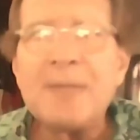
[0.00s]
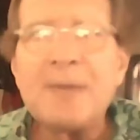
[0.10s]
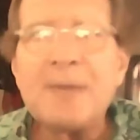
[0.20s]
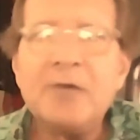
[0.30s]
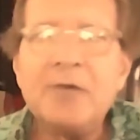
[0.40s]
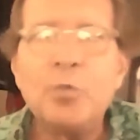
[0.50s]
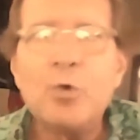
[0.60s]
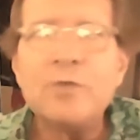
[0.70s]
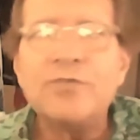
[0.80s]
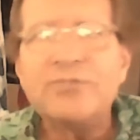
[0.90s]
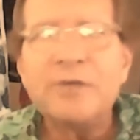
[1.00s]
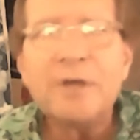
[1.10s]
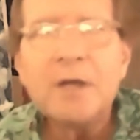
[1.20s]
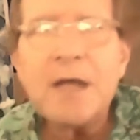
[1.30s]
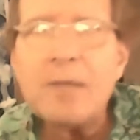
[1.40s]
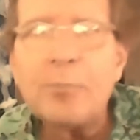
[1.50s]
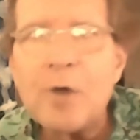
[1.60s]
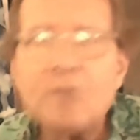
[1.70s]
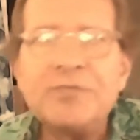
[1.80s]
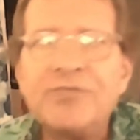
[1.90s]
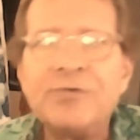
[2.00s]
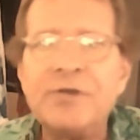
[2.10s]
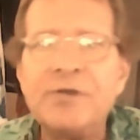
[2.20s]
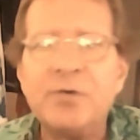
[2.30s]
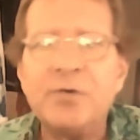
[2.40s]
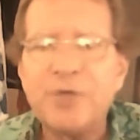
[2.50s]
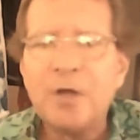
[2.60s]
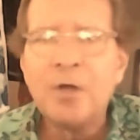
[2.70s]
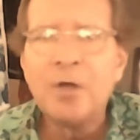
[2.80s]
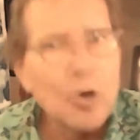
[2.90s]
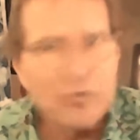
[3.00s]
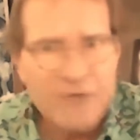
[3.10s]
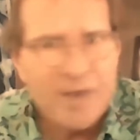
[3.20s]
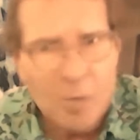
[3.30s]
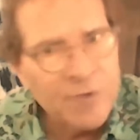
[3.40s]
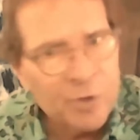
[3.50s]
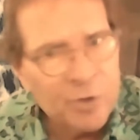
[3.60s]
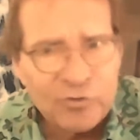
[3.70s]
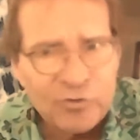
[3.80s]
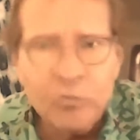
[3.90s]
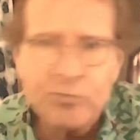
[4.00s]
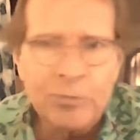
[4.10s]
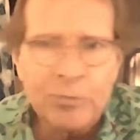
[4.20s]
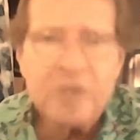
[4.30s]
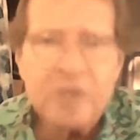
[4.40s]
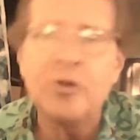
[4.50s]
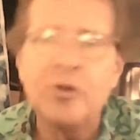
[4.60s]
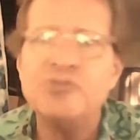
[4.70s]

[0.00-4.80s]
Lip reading: behind the woods on Broughton Street?" He goes, "Oh, Tonawanda High School's playing tonight,